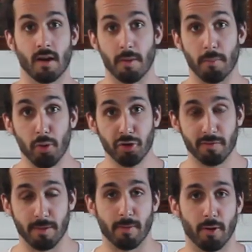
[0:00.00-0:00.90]
Most of
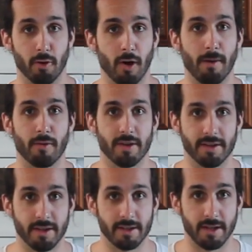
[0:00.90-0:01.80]
people know about the
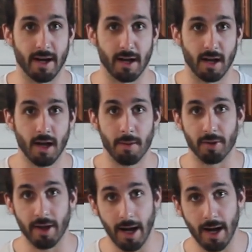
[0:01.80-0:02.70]
yin yang, but
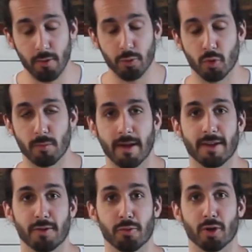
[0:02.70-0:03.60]
how do we make
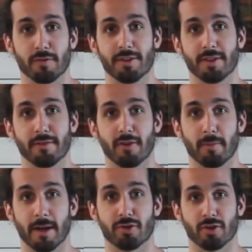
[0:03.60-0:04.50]
use of this
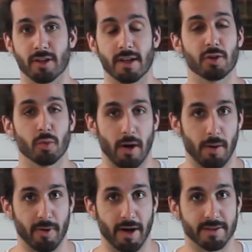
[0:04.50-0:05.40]
information into our
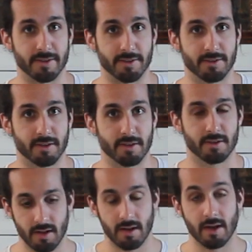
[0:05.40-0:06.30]
practice?
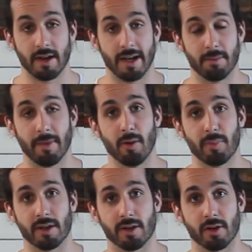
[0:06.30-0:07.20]
In my
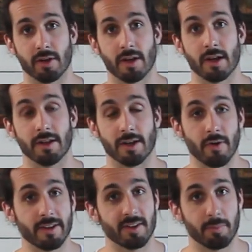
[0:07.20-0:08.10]
opinion, the
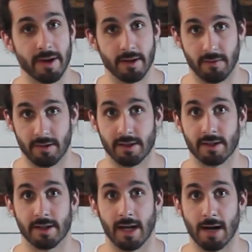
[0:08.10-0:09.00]
greatest benefit that we can
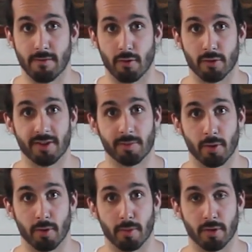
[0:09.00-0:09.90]
have for this
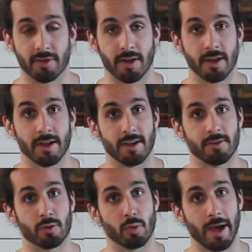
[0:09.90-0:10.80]
purpose is
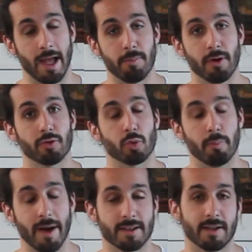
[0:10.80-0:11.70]
to help us to
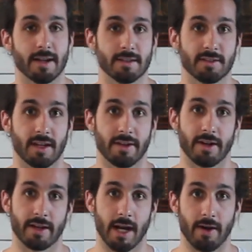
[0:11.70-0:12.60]
better understand our
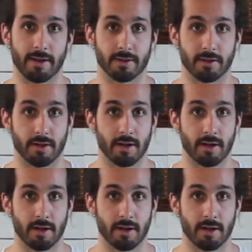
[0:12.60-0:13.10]
character.